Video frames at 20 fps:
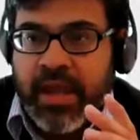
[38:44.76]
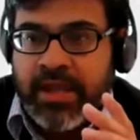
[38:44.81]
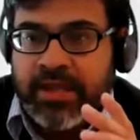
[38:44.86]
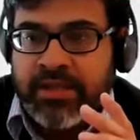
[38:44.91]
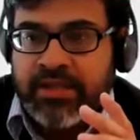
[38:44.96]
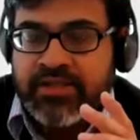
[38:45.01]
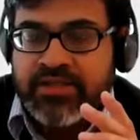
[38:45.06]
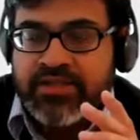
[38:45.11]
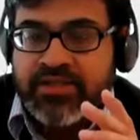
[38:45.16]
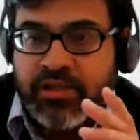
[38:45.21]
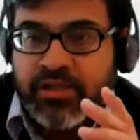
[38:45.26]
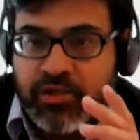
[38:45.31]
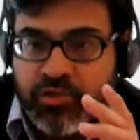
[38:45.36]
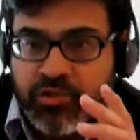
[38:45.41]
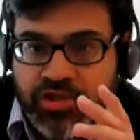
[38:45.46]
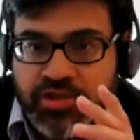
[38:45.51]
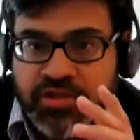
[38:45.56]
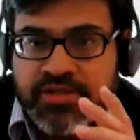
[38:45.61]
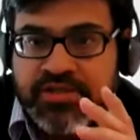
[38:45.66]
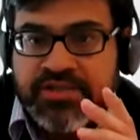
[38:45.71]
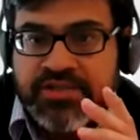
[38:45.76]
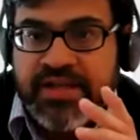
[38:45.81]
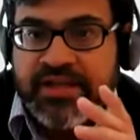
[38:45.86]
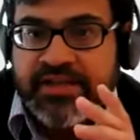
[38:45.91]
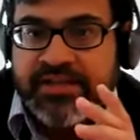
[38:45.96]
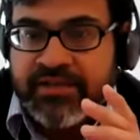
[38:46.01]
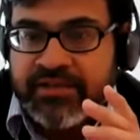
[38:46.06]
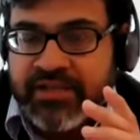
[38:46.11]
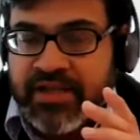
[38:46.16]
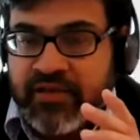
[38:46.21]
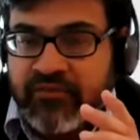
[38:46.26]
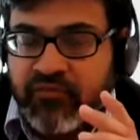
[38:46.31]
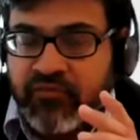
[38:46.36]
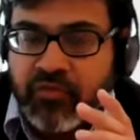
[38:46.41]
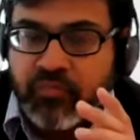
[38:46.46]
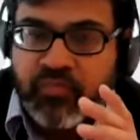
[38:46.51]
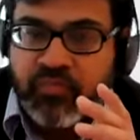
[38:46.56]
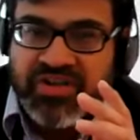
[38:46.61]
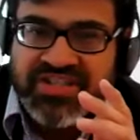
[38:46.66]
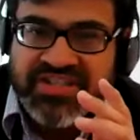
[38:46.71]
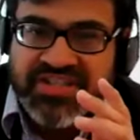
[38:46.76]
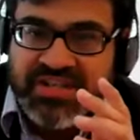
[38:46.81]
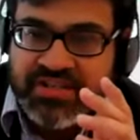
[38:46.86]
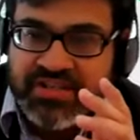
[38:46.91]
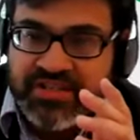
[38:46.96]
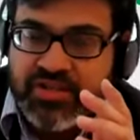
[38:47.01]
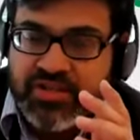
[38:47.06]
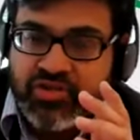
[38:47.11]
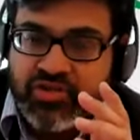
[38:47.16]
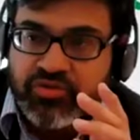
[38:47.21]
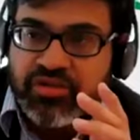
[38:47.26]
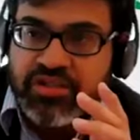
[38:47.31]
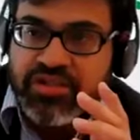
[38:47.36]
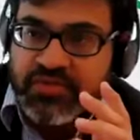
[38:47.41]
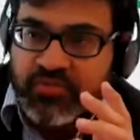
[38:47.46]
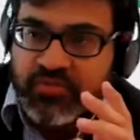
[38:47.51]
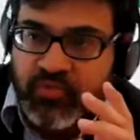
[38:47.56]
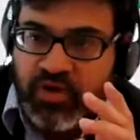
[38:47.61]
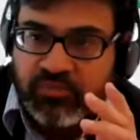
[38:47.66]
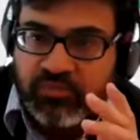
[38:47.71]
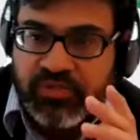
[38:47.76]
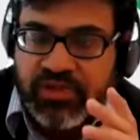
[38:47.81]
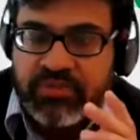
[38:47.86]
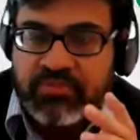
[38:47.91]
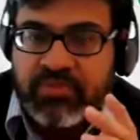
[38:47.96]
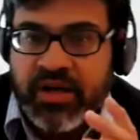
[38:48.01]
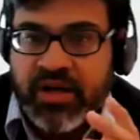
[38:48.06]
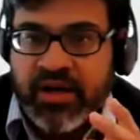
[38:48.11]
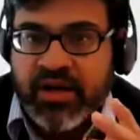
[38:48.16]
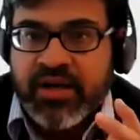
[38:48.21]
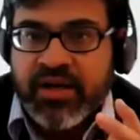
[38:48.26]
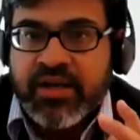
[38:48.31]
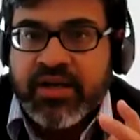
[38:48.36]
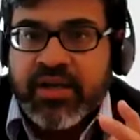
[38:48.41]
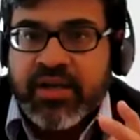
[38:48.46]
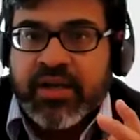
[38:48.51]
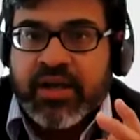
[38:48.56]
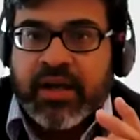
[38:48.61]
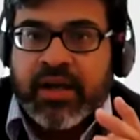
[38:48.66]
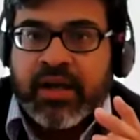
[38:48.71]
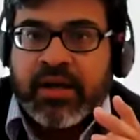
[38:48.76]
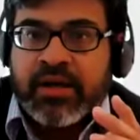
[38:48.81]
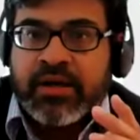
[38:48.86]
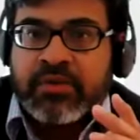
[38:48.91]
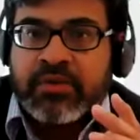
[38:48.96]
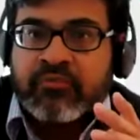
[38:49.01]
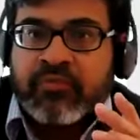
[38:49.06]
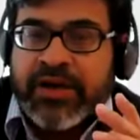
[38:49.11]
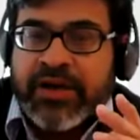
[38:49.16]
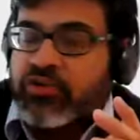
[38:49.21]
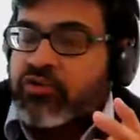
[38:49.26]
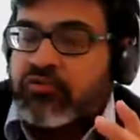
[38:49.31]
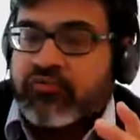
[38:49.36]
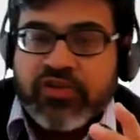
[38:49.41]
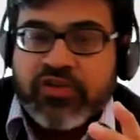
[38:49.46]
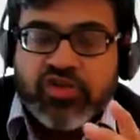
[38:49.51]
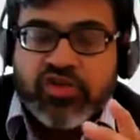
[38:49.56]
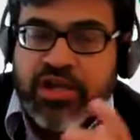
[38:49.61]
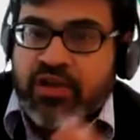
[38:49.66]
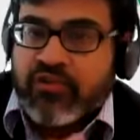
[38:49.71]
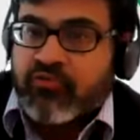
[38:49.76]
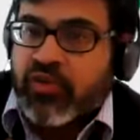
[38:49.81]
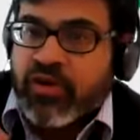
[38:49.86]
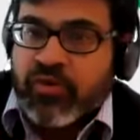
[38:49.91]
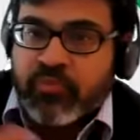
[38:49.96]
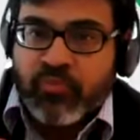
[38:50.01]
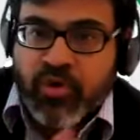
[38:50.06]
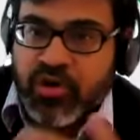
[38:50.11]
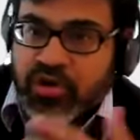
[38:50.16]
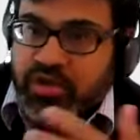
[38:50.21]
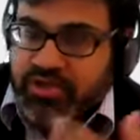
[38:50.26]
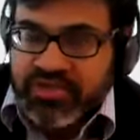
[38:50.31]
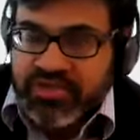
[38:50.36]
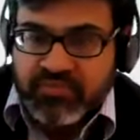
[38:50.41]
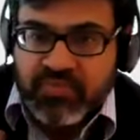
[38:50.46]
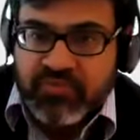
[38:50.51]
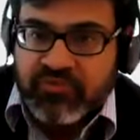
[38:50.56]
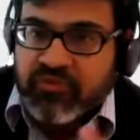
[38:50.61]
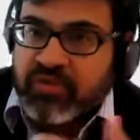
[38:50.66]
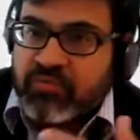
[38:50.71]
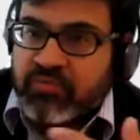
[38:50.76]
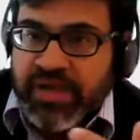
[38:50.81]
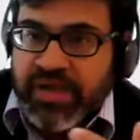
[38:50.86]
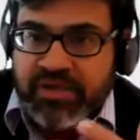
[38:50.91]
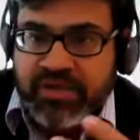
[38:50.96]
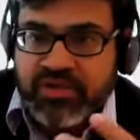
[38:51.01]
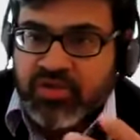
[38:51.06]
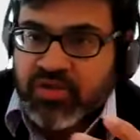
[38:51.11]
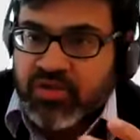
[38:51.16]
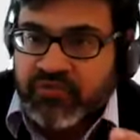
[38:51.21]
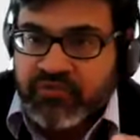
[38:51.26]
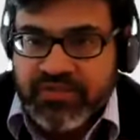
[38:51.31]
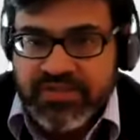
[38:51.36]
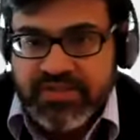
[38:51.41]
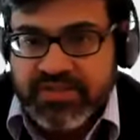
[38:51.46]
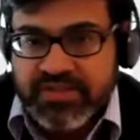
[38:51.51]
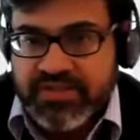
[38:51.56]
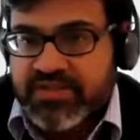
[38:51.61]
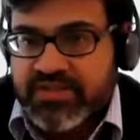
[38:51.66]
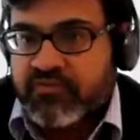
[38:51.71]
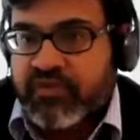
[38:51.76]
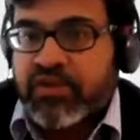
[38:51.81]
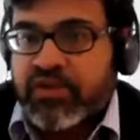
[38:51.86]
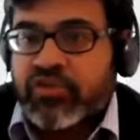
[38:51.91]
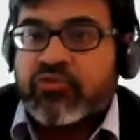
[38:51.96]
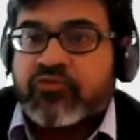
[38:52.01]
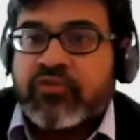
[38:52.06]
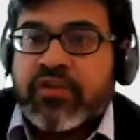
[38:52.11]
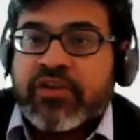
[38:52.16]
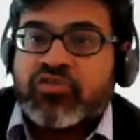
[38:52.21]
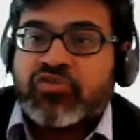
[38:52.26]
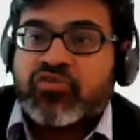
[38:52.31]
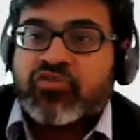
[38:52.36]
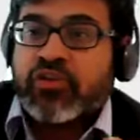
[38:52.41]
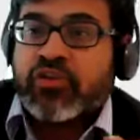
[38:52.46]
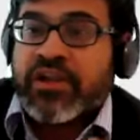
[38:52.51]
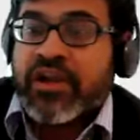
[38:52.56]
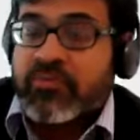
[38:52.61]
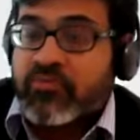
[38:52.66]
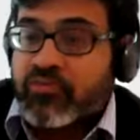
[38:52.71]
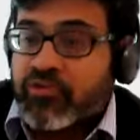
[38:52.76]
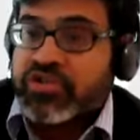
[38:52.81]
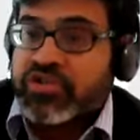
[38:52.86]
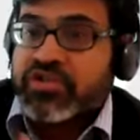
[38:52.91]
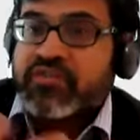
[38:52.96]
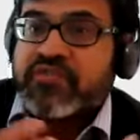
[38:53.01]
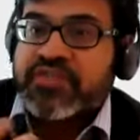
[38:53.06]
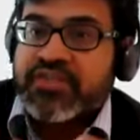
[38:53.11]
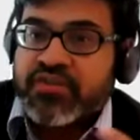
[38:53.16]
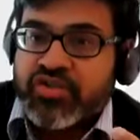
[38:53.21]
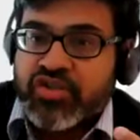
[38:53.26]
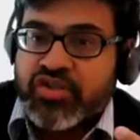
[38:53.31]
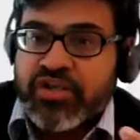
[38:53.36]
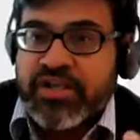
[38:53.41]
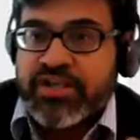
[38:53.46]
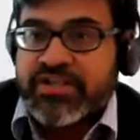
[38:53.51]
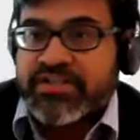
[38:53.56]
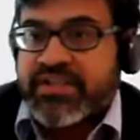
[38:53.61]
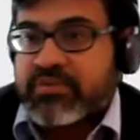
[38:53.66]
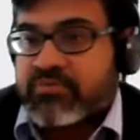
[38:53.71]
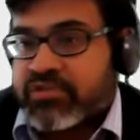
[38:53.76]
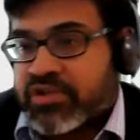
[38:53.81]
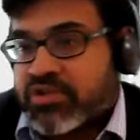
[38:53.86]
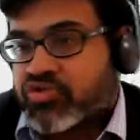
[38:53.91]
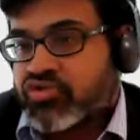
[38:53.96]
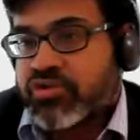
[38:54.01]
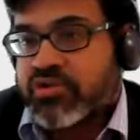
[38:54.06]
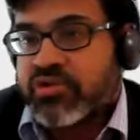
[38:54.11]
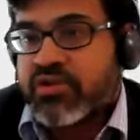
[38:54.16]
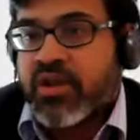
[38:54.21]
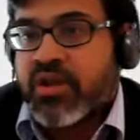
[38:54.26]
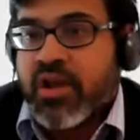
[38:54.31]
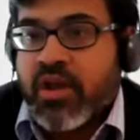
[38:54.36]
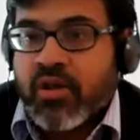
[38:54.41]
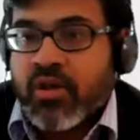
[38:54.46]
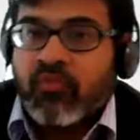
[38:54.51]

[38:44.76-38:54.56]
And the solutions that are therefore presented to this problem are, why don't we share work products between patent offices? Why don't we do collaborative search and examination?